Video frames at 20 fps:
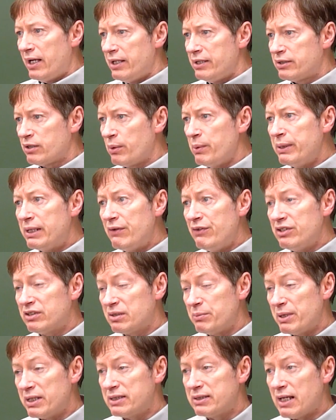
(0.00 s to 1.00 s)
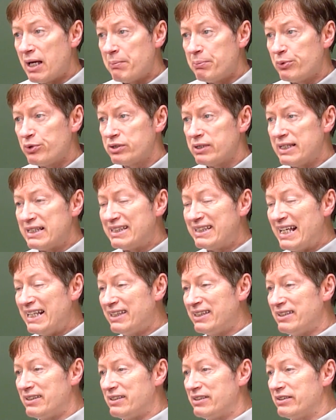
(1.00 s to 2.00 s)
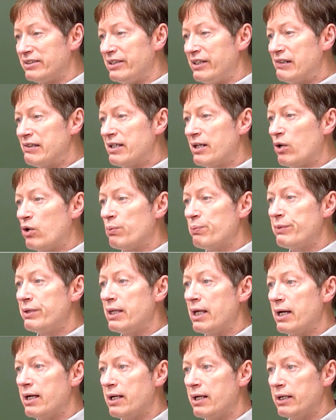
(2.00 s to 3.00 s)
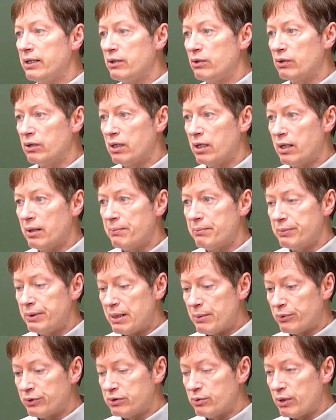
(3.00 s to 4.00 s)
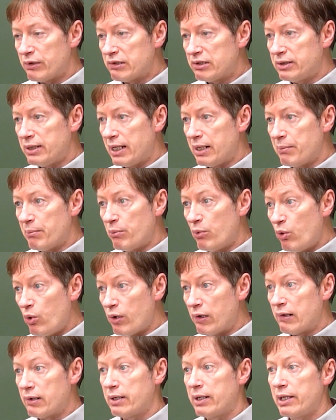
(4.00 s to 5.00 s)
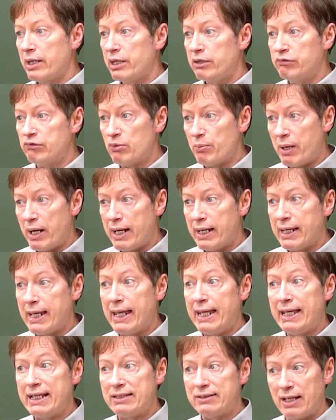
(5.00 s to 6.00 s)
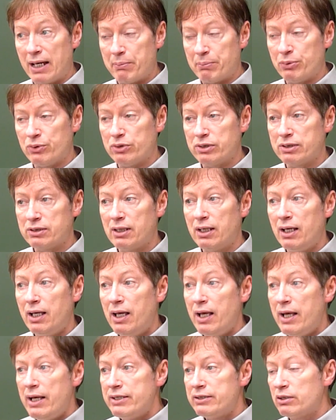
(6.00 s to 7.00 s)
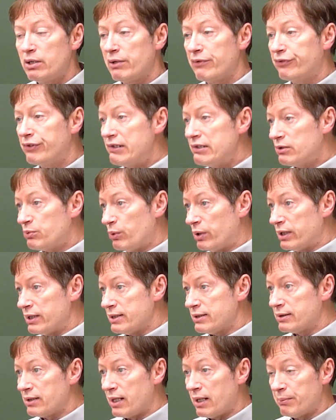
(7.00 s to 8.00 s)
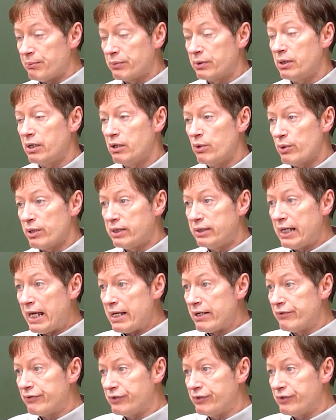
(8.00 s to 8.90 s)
So let me give you some examples on sentences here that I hope that you'll be able to understand more through my examples. So the first one is, I'm going to go with take